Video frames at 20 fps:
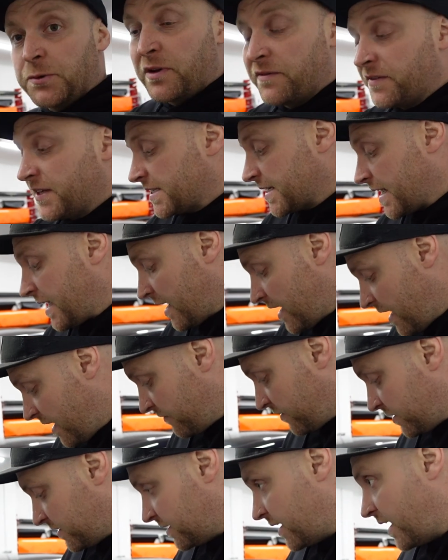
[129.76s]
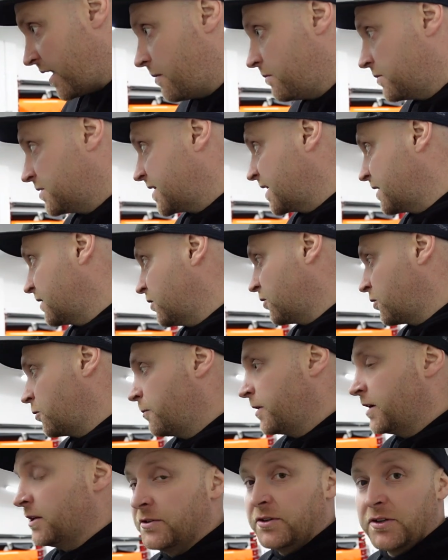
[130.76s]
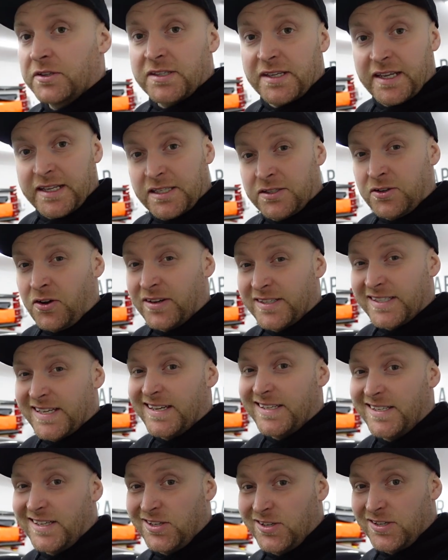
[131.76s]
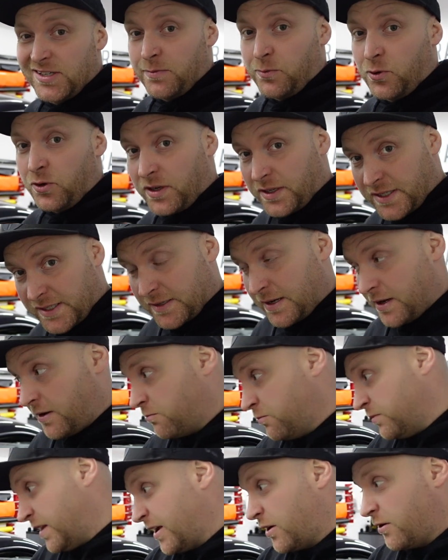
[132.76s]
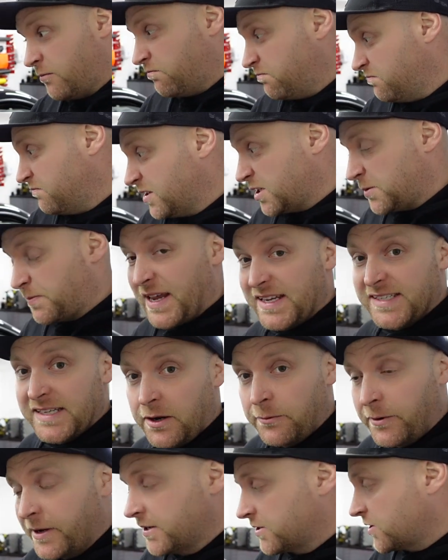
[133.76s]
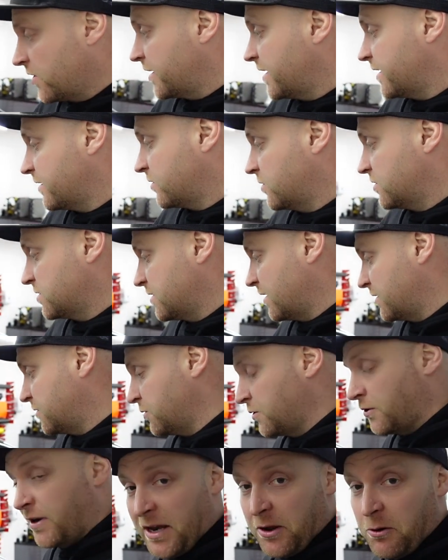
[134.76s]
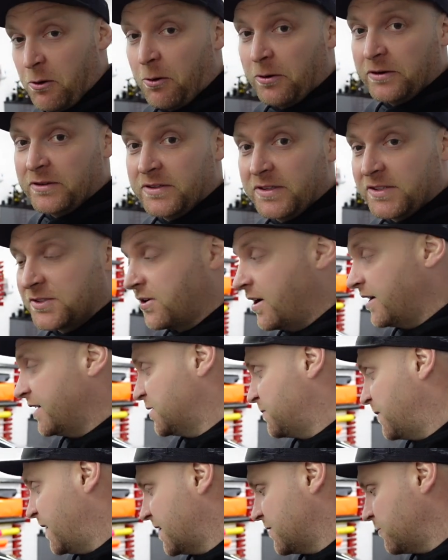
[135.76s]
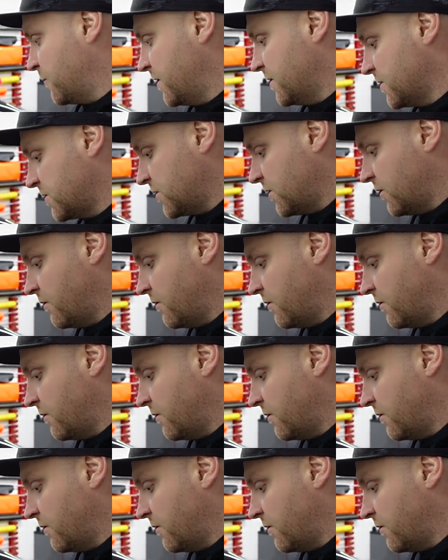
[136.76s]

with this car having um, centre lock and wheel nuts, it's not as easy just to put a, um, like a spare set of wheels on it, because I don't know anyone that's got any spare wheels.